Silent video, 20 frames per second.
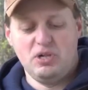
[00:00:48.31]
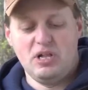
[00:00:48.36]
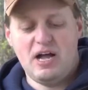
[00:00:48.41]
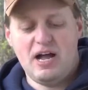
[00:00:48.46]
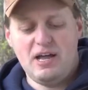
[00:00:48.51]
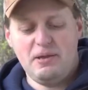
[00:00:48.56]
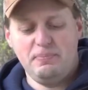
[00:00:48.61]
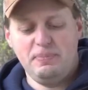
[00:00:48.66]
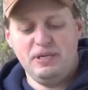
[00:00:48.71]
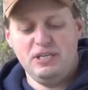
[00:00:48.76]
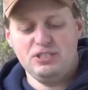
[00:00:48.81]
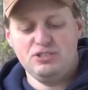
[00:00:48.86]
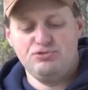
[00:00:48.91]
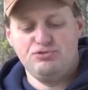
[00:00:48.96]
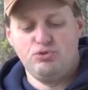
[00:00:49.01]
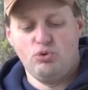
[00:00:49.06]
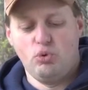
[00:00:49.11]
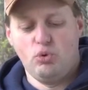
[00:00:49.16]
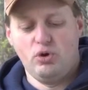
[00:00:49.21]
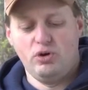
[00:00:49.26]
eyepiece
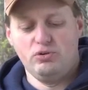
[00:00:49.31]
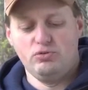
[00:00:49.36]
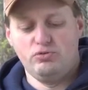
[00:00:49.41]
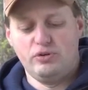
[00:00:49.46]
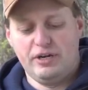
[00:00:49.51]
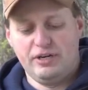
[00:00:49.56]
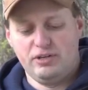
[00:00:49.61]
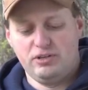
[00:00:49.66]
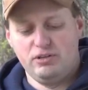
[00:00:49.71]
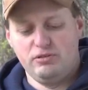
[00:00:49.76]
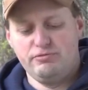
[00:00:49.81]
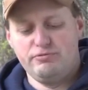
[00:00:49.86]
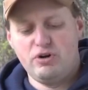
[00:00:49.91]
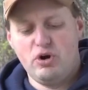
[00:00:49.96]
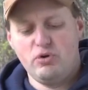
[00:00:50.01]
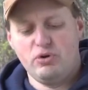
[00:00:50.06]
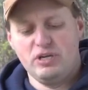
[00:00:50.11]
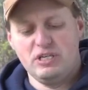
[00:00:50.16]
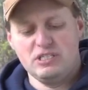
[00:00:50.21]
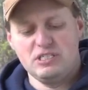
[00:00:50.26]
for reticle
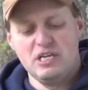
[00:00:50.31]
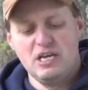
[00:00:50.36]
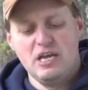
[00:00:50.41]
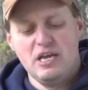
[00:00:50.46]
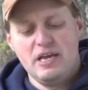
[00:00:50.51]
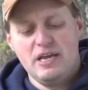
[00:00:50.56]
focus,